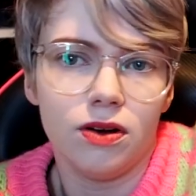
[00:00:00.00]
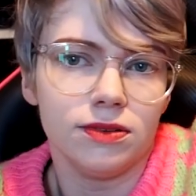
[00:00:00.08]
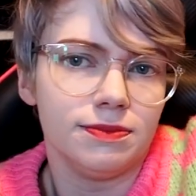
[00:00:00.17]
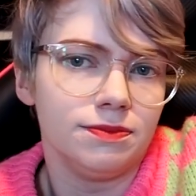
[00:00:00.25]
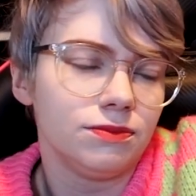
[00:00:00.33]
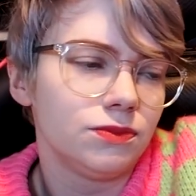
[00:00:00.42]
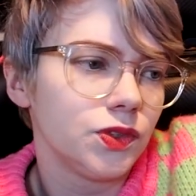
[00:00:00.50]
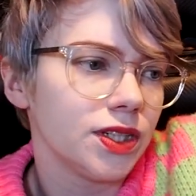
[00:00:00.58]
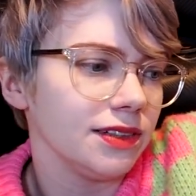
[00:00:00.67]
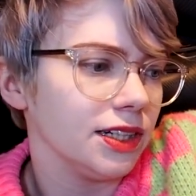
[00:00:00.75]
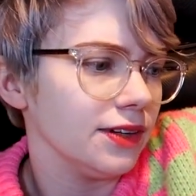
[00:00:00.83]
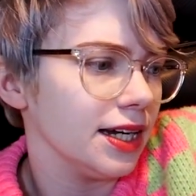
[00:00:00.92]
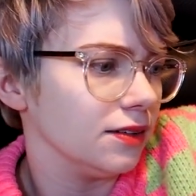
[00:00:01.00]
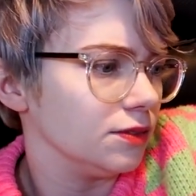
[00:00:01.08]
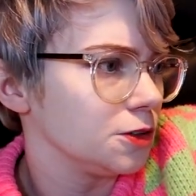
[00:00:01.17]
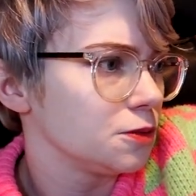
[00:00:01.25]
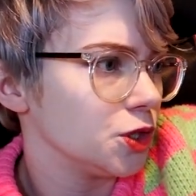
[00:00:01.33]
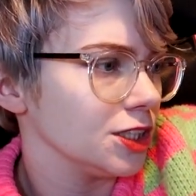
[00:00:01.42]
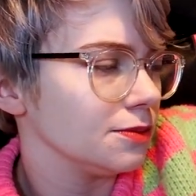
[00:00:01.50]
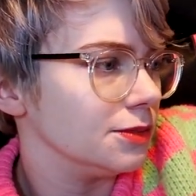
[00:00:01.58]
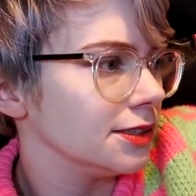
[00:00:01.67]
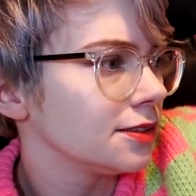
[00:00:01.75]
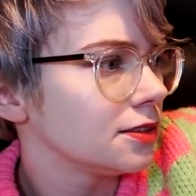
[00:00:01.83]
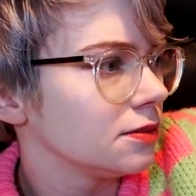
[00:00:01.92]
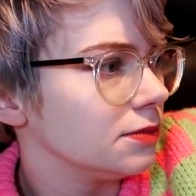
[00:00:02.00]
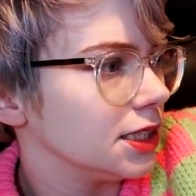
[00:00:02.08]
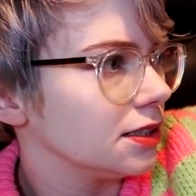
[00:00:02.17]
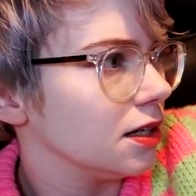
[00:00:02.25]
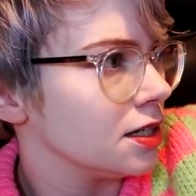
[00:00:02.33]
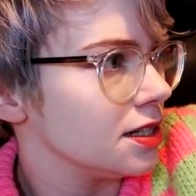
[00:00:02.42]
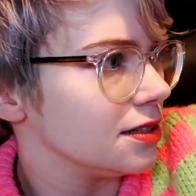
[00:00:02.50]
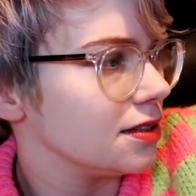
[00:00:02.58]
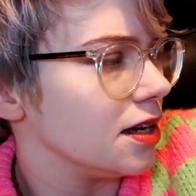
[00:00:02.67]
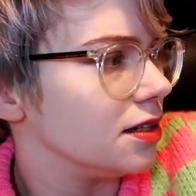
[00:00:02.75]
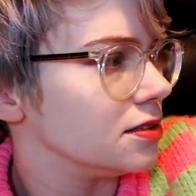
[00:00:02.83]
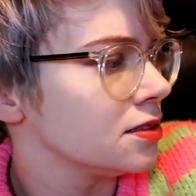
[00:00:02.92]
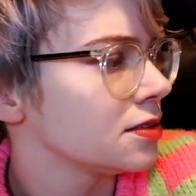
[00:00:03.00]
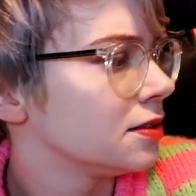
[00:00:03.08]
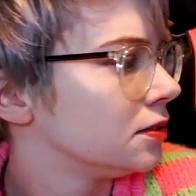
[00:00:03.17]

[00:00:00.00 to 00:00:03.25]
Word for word: on traveling around christmas exciting things